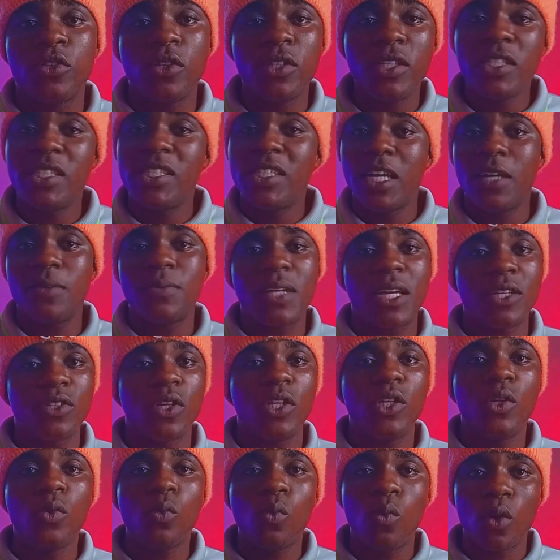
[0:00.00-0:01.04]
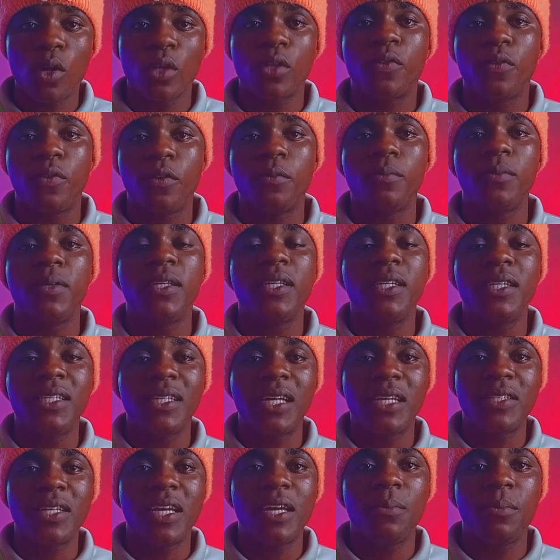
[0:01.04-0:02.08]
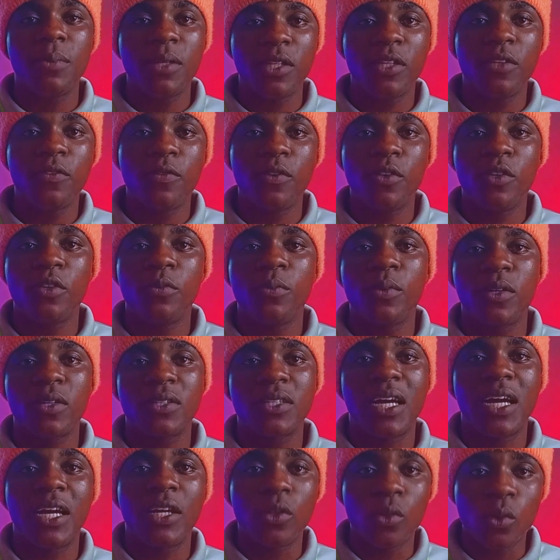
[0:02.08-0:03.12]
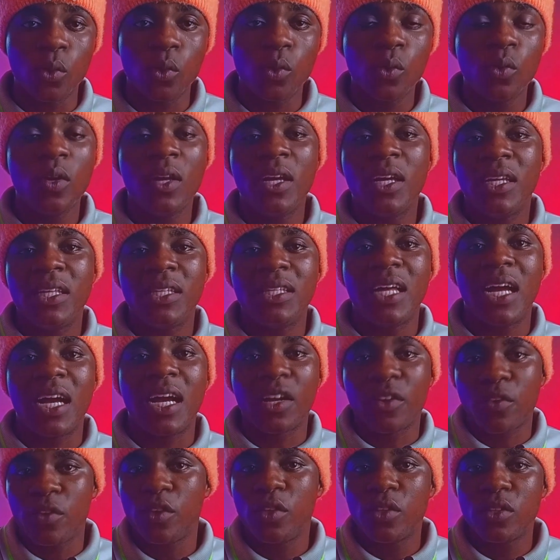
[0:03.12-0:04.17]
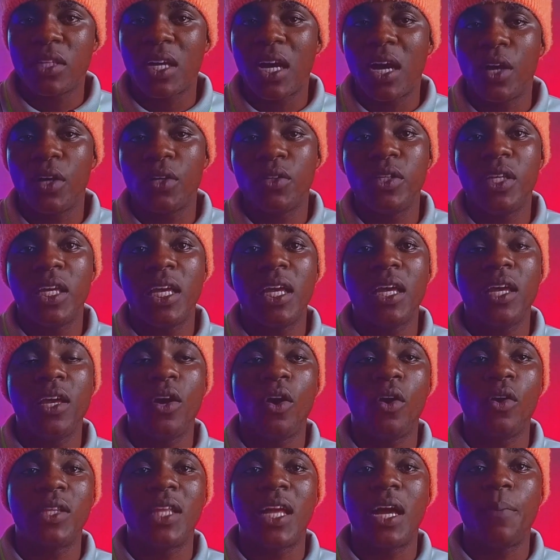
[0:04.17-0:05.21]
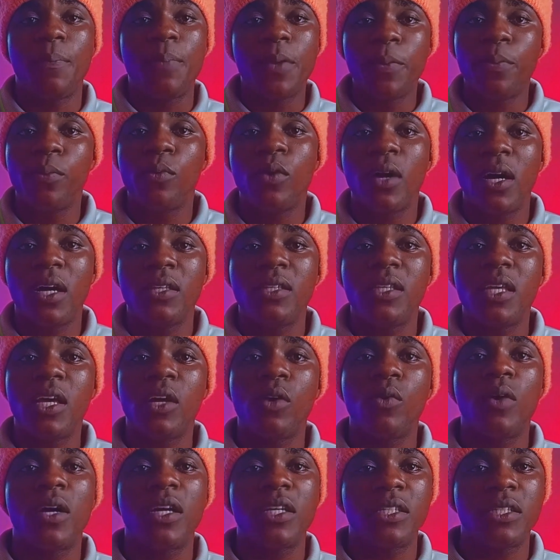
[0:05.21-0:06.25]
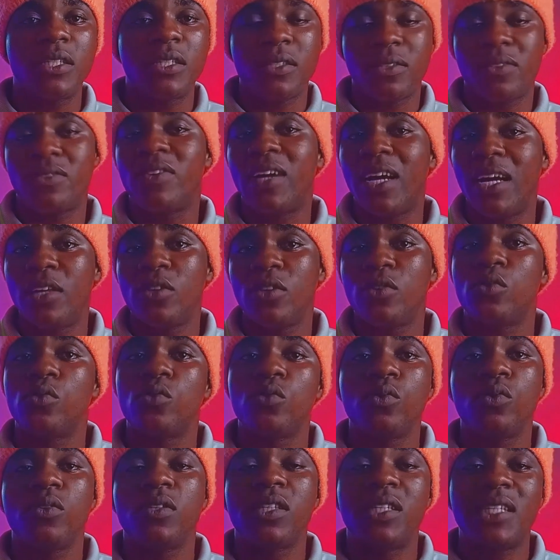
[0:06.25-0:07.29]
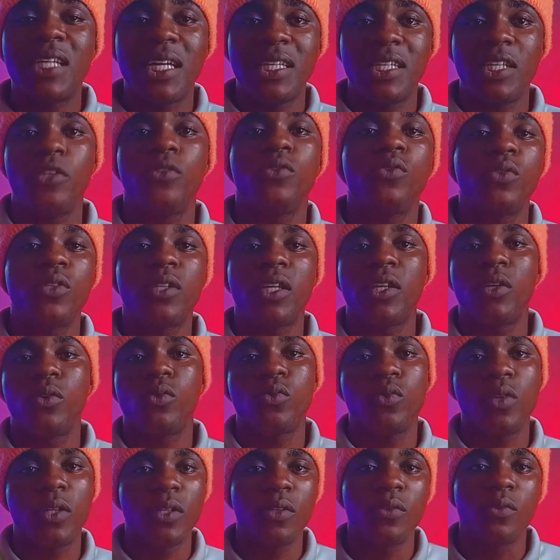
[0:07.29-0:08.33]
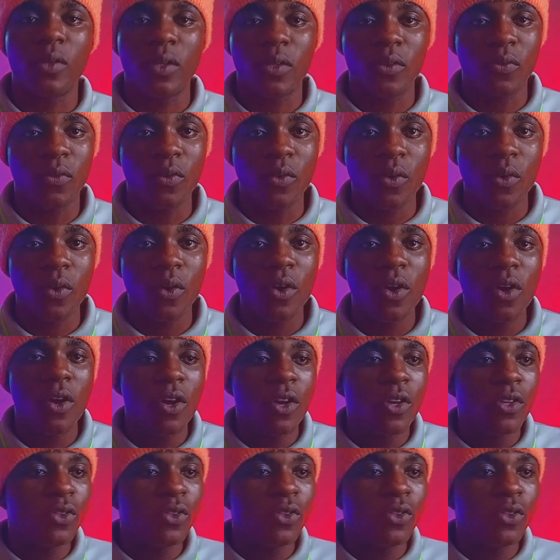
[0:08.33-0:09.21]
So these steps actually worked for me. That's why I made this video, because I know there are creators out there or there are people out there who are trying to start a YouTube channel in 2024.